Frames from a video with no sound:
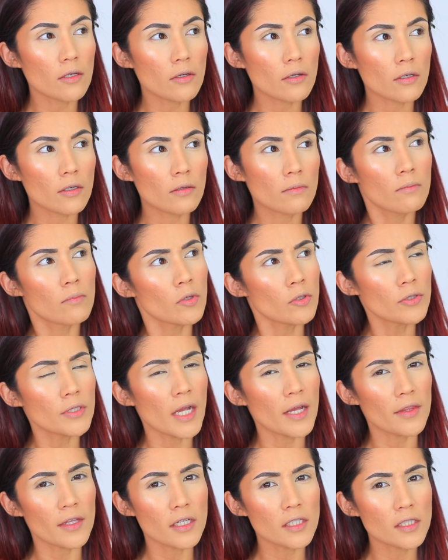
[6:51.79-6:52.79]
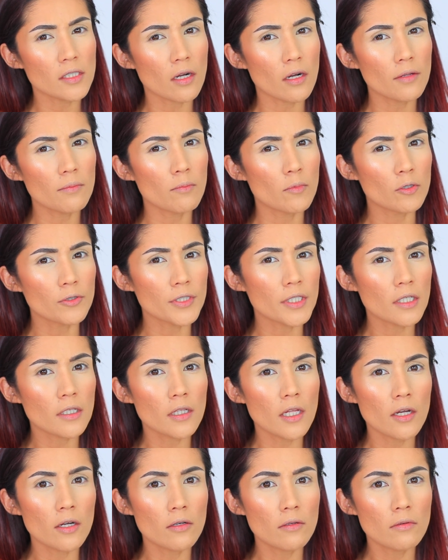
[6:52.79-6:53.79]
or I think it's called Molten
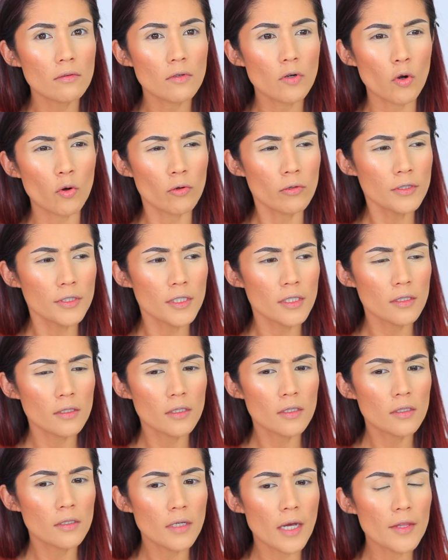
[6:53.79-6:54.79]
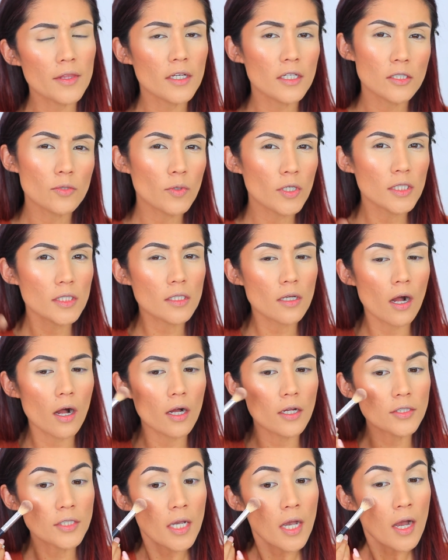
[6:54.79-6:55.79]
Glow Gold, I think is what it's
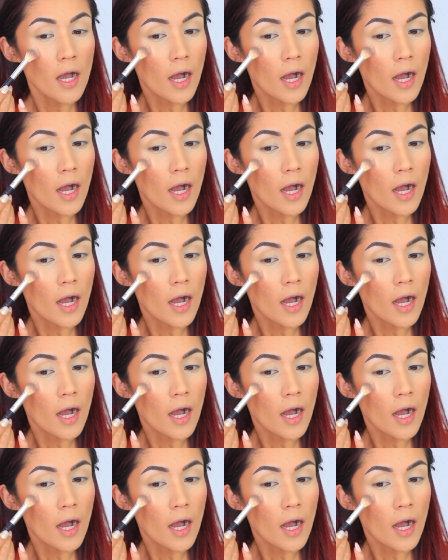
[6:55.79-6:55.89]
called.